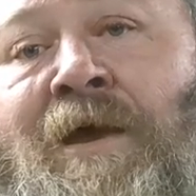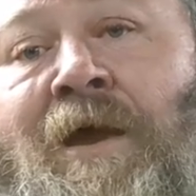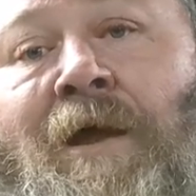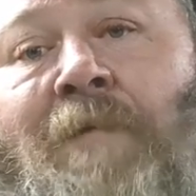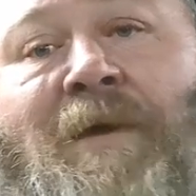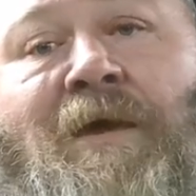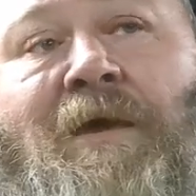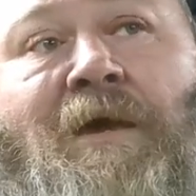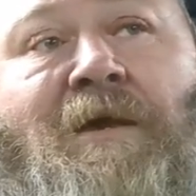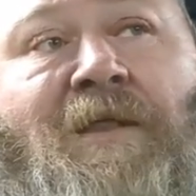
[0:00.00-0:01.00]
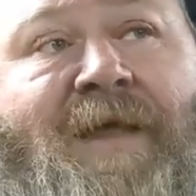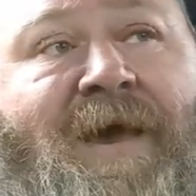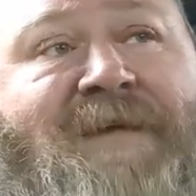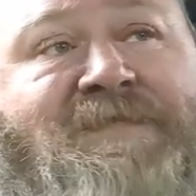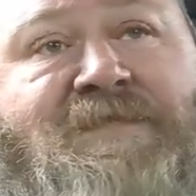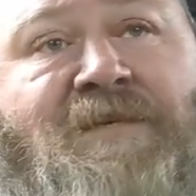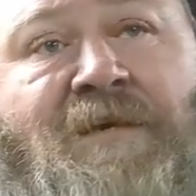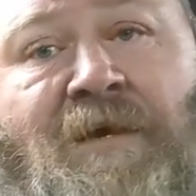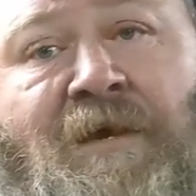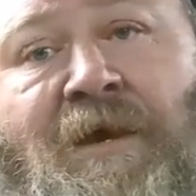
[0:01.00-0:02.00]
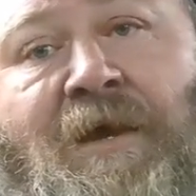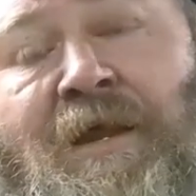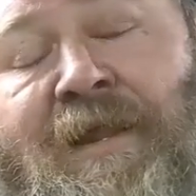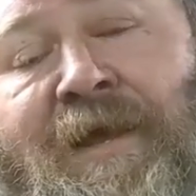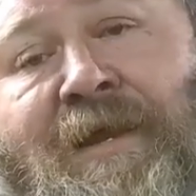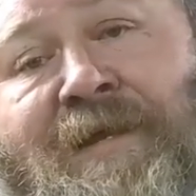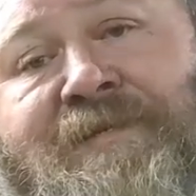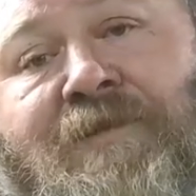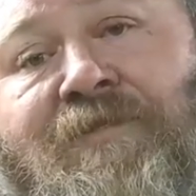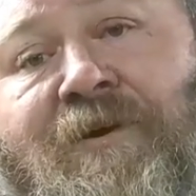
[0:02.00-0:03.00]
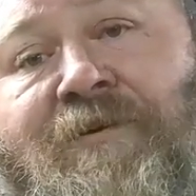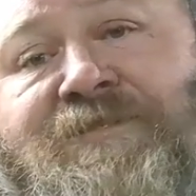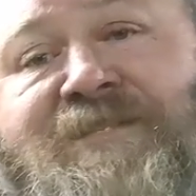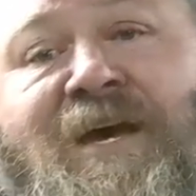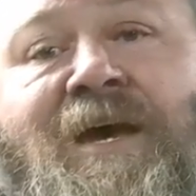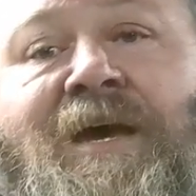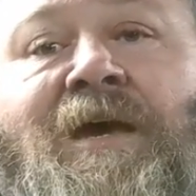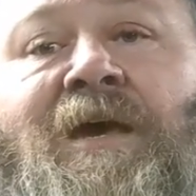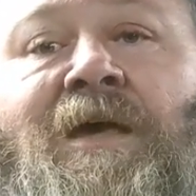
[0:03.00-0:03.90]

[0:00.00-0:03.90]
and I'll be in class in Atlanta until Thursday.